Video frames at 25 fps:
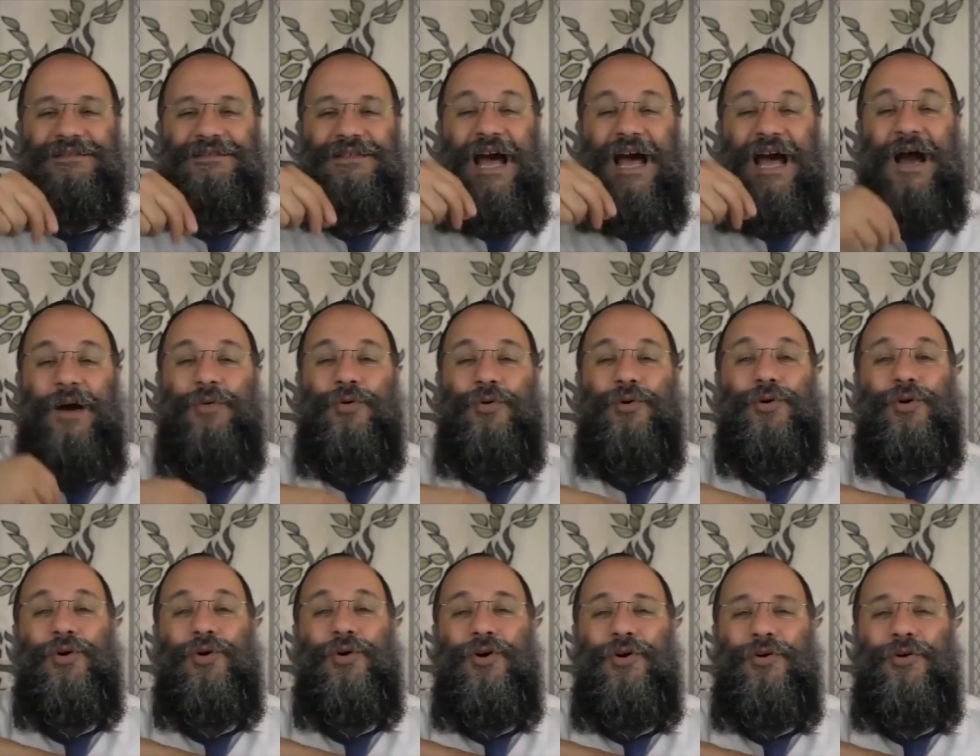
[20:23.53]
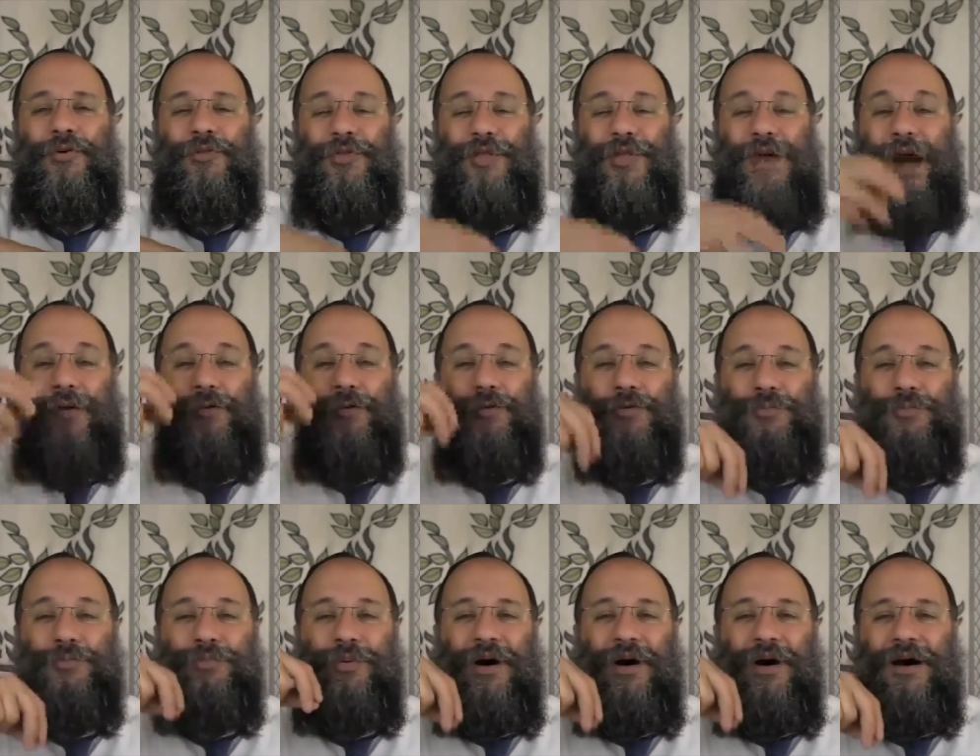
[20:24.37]
our earth, our
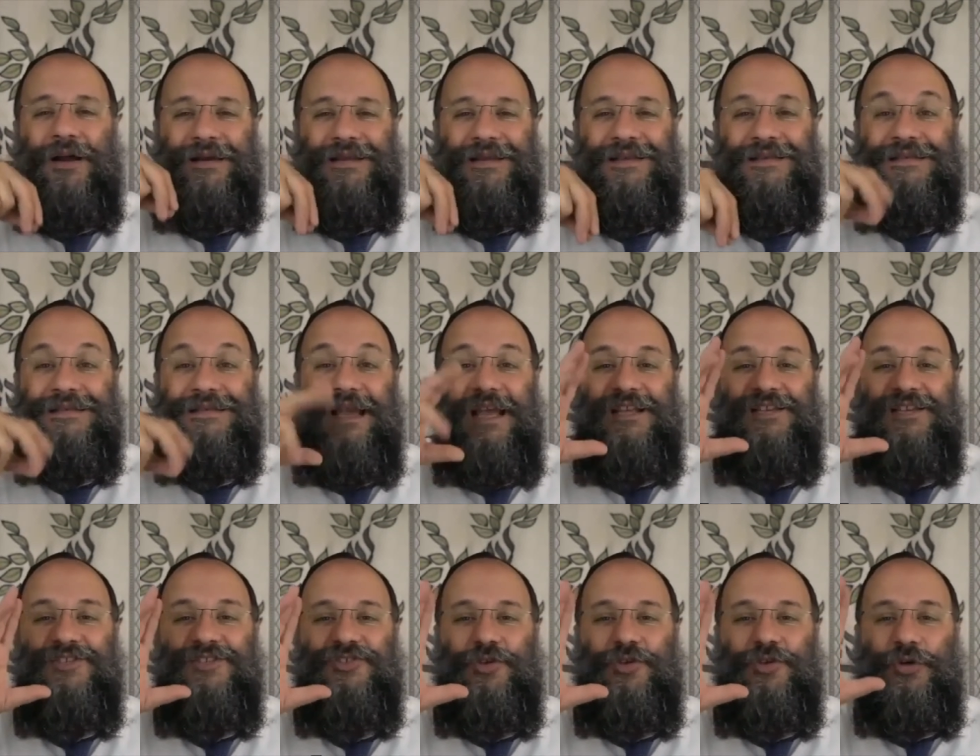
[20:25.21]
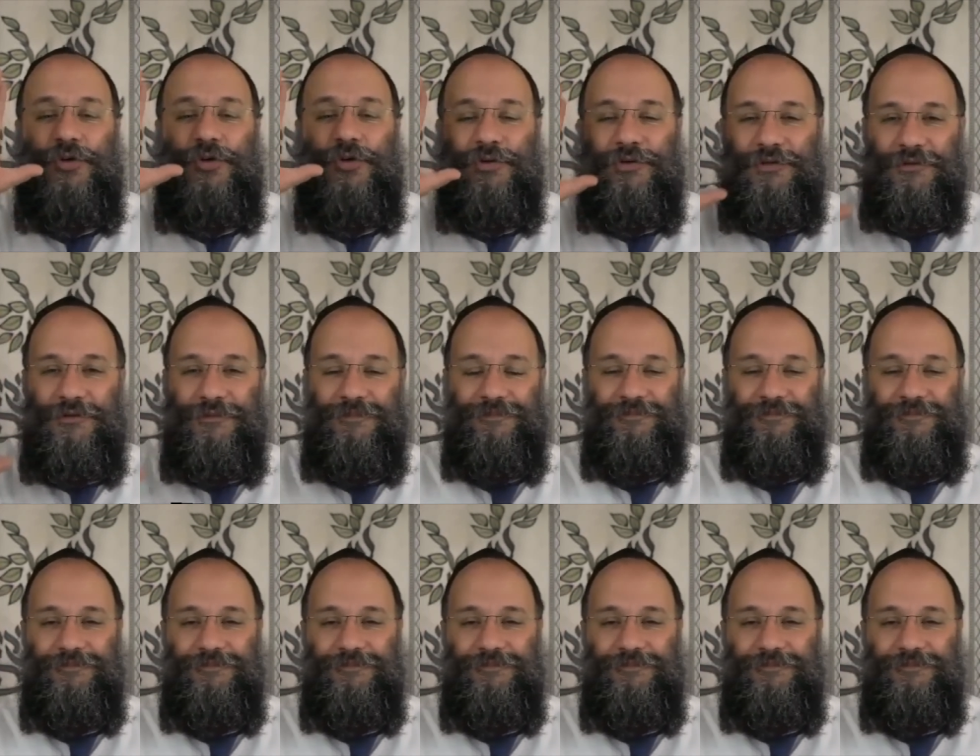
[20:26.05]
bodies, a soul.